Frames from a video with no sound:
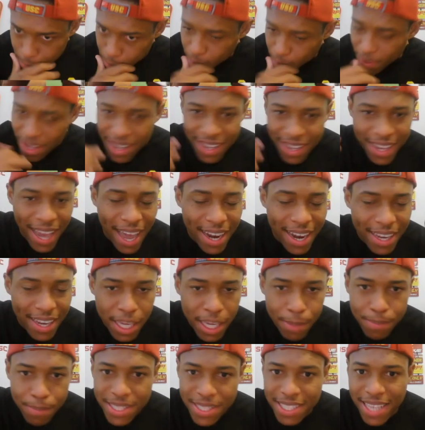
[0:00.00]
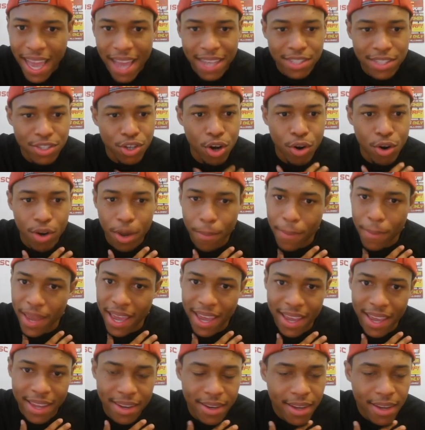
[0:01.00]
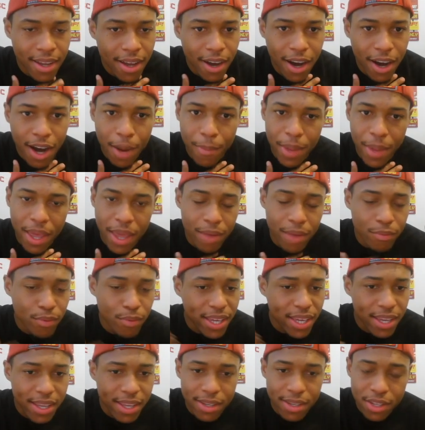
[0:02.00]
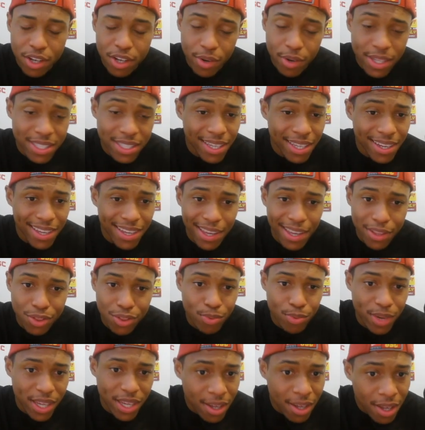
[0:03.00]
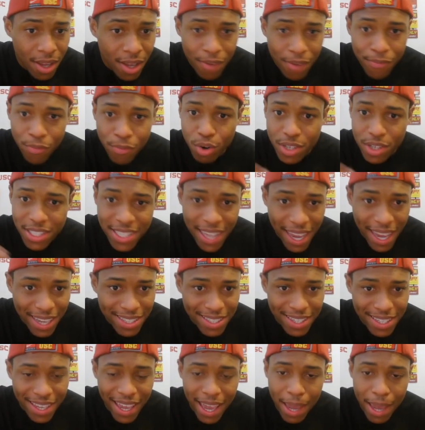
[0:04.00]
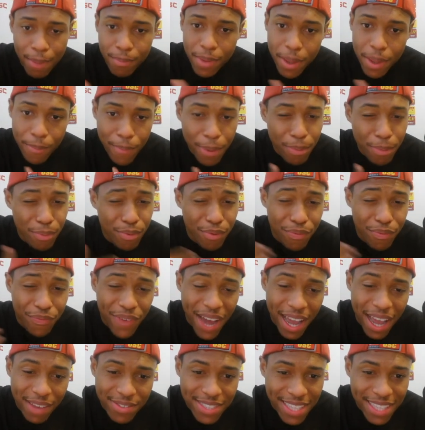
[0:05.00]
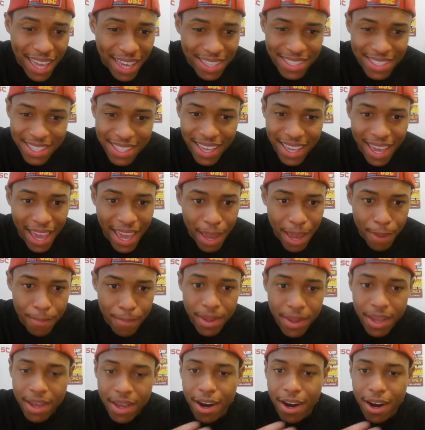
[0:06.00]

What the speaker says: Got to keep the sacks going, man. If we could, continue to get 3-4 sacks a game, maybe even 5 sacks a game,